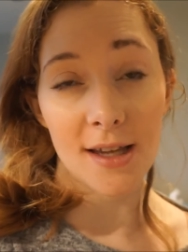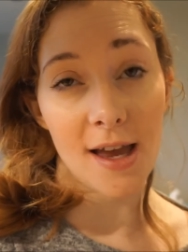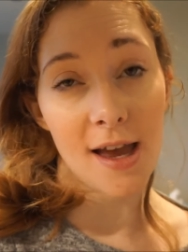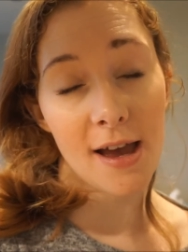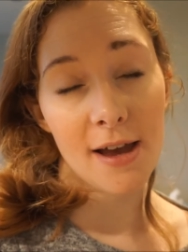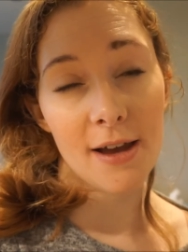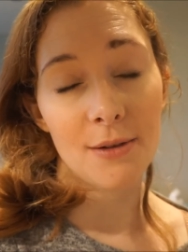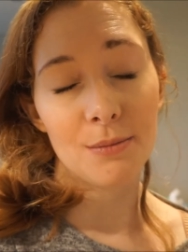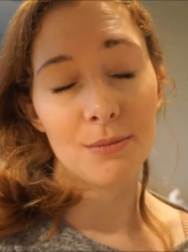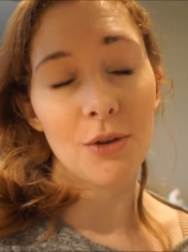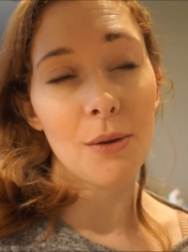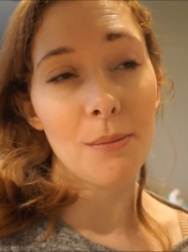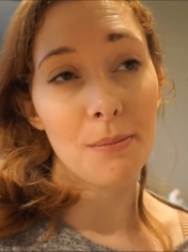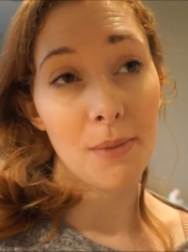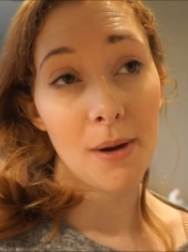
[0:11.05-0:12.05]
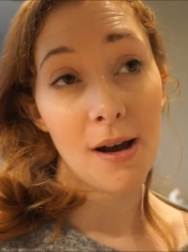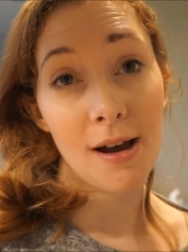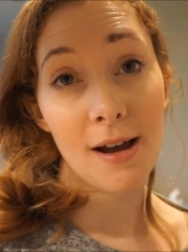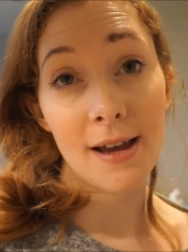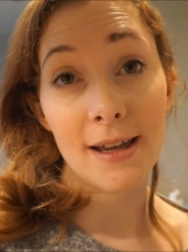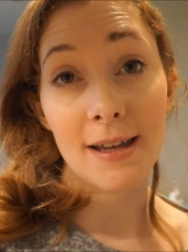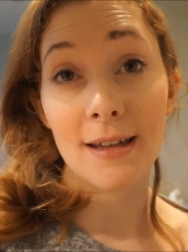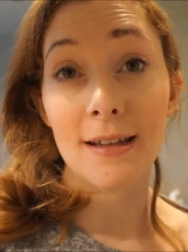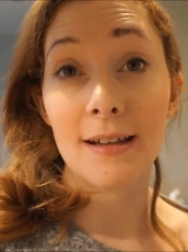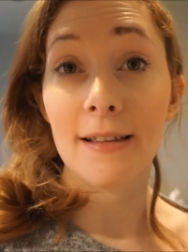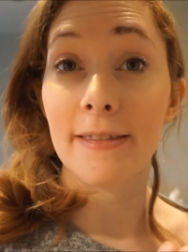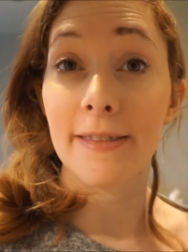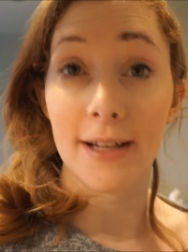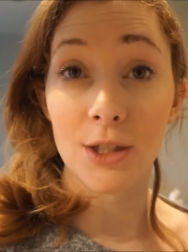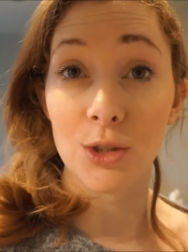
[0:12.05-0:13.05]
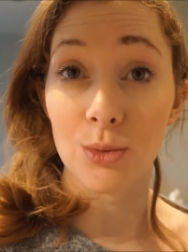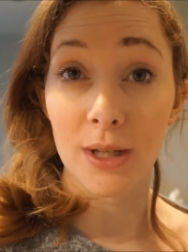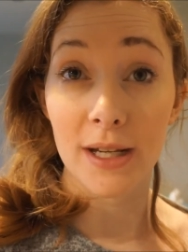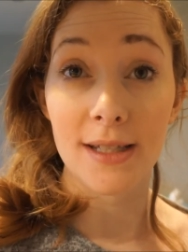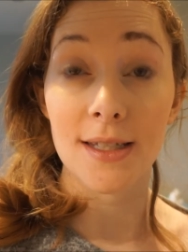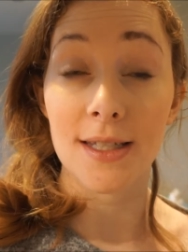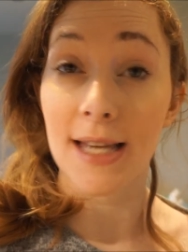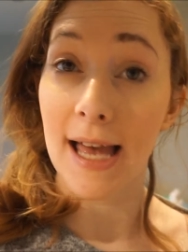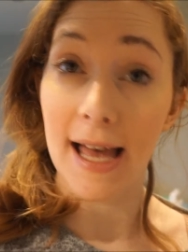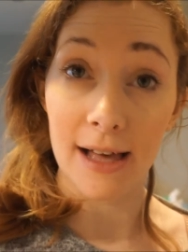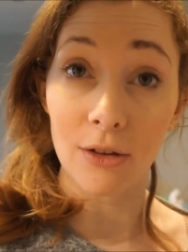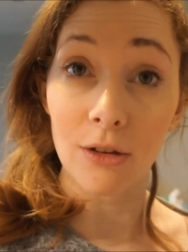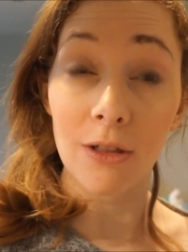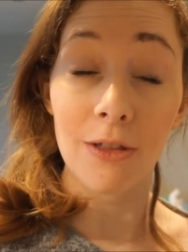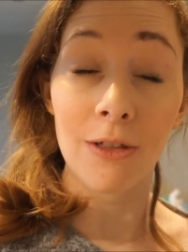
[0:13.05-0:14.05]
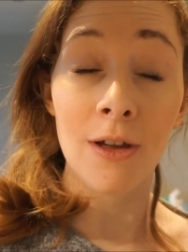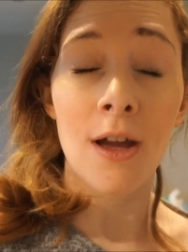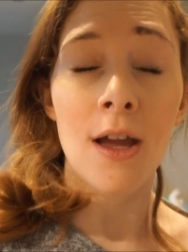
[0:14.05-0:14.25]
by things related to health,